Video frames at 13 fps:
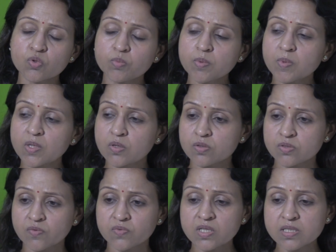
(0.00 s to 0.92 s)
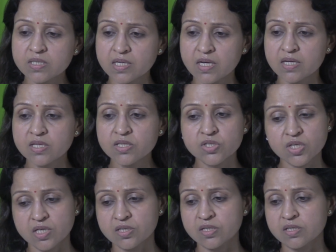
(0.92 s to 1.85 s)
could be because of the CNS
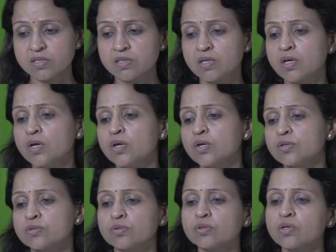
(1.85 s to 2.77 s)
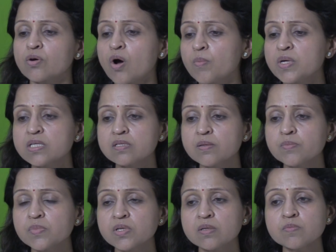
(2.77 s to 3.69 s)
changes. So the common
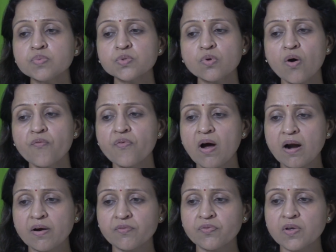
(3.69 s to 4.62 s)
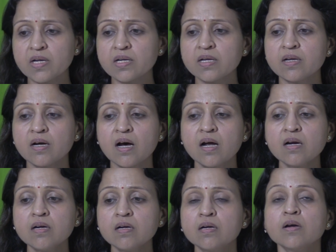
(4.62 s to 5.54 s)
symptoms of heart failure
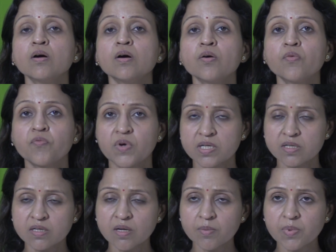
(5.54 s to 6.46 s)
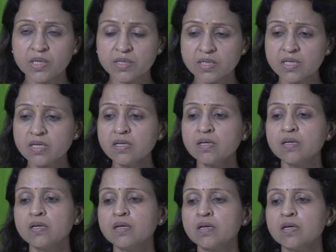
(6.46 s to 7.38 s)
are fatigability,
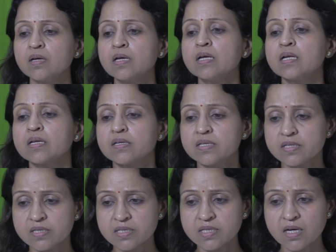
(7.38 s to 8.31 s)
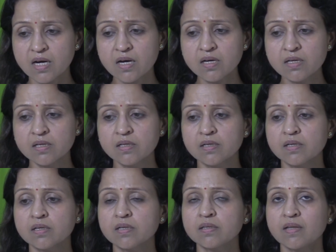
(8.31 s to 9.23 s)
dyspnea,
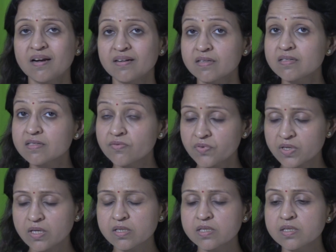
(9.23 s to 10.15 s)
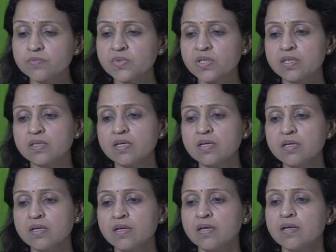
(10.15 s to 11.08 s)
that is difficulty in
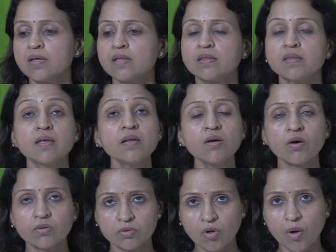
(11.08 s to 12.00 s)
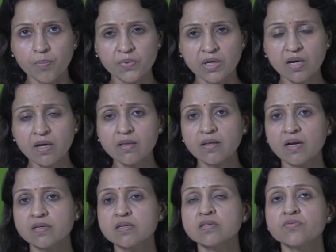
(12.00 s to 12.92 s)
breathing, then orthopnea,
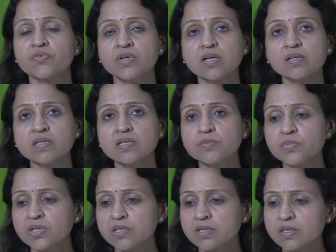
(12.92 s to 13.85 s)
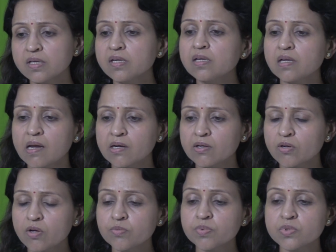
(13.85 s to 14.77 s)
that is difficulty in breathing in lying
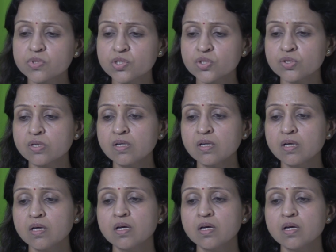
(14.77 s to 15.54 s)
down position,